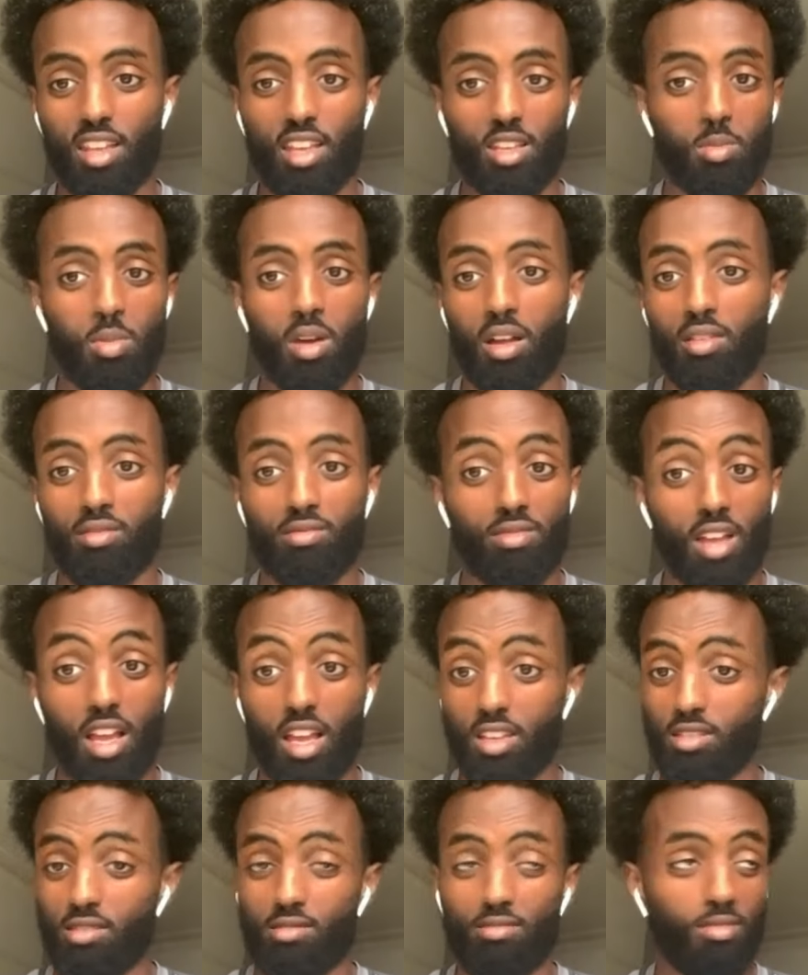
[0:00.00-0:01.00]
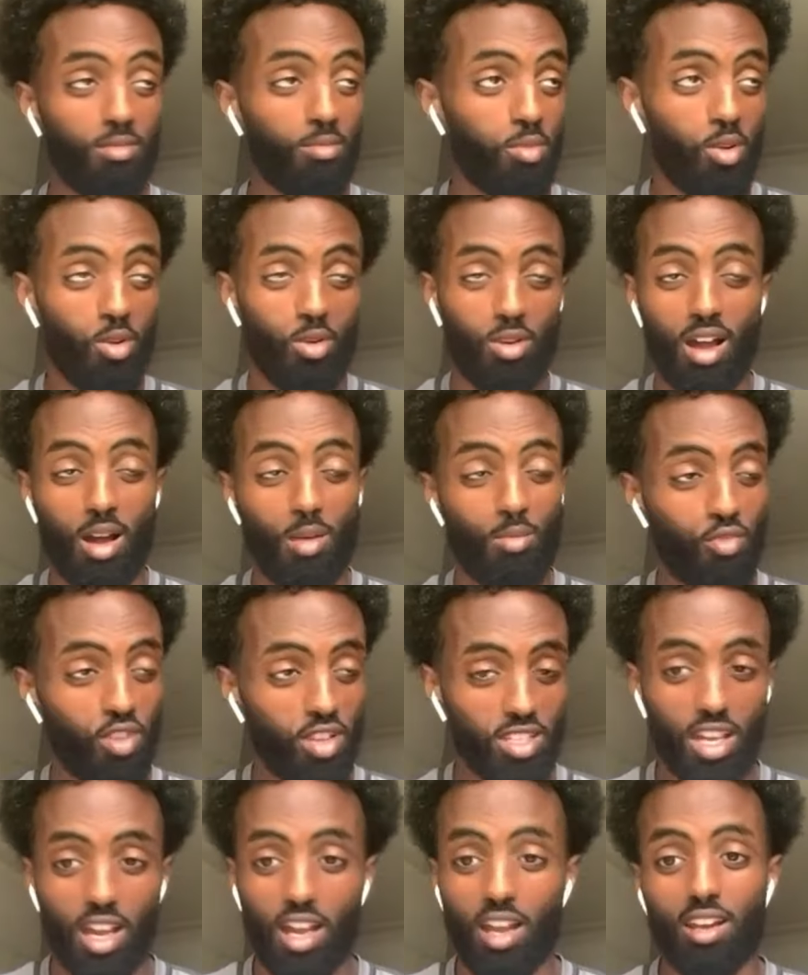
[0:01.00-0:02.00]
That's my, that's, well, I'm
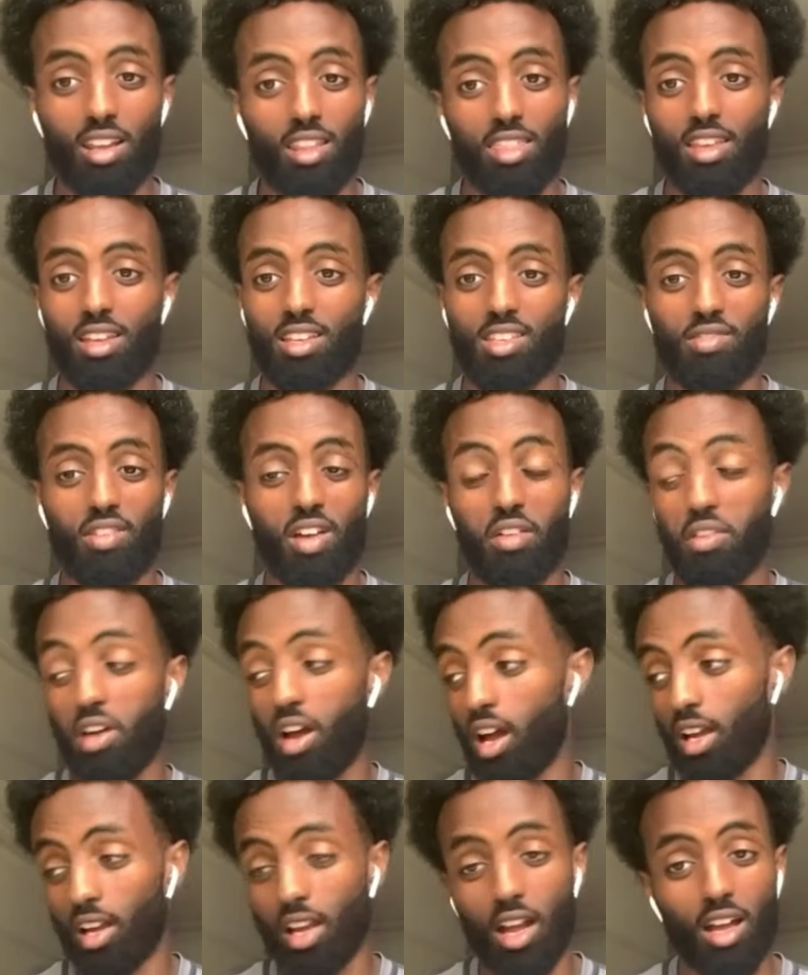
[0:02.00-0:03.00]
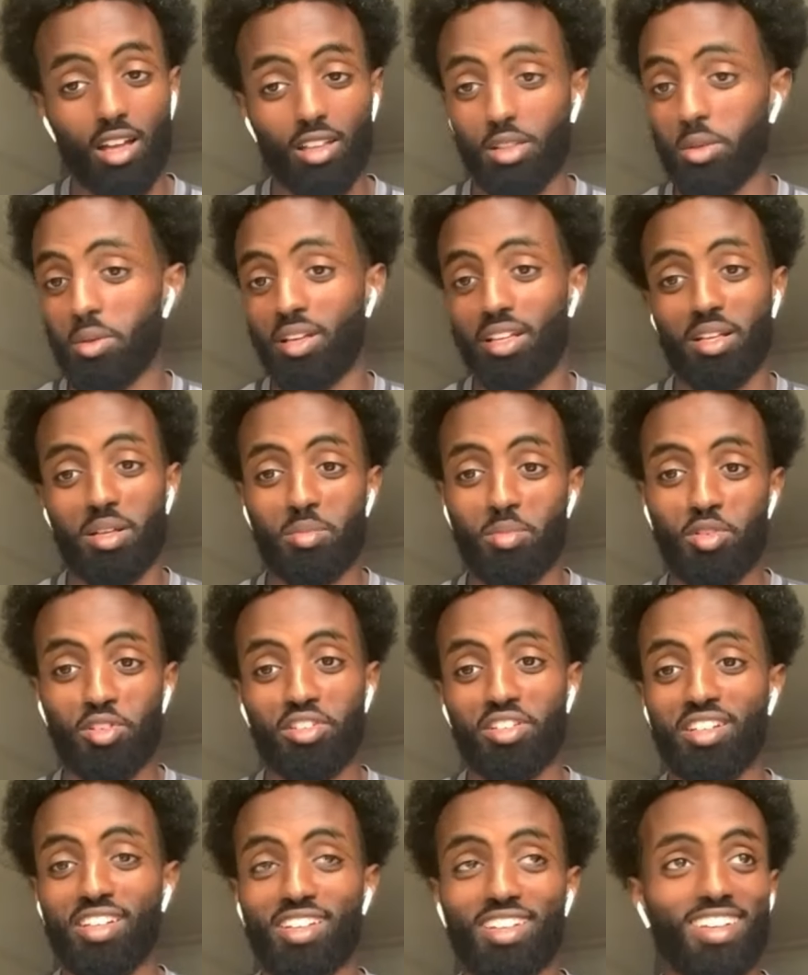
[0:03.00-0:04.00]
retiring at 35. I can't do it
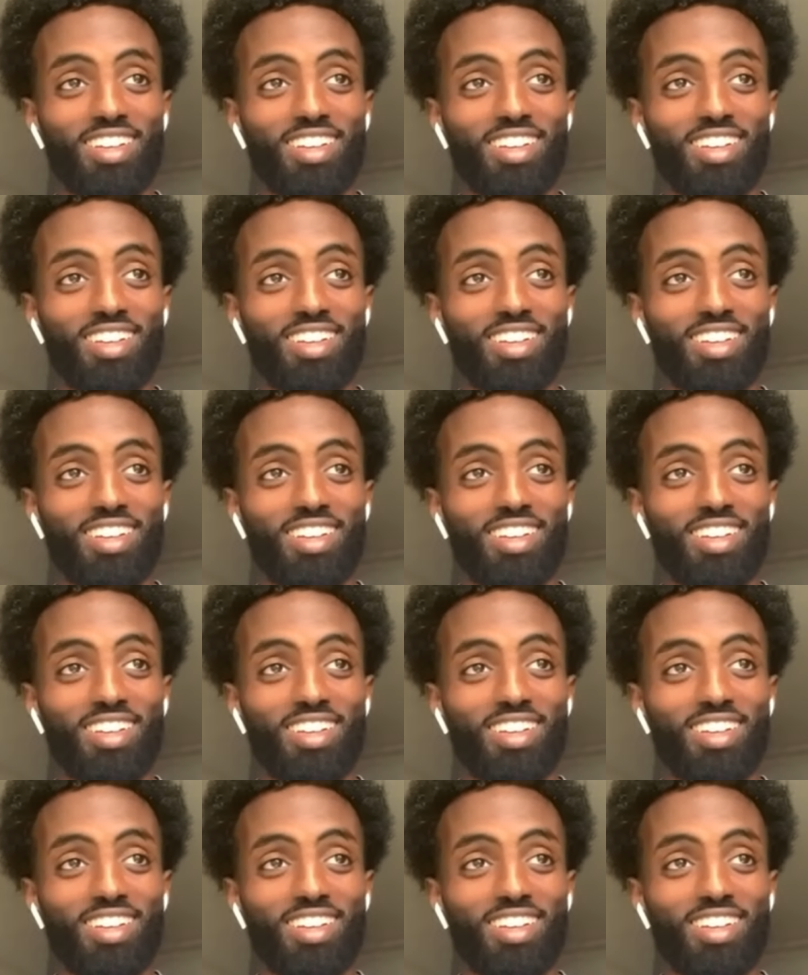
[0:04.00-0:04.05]
anymore.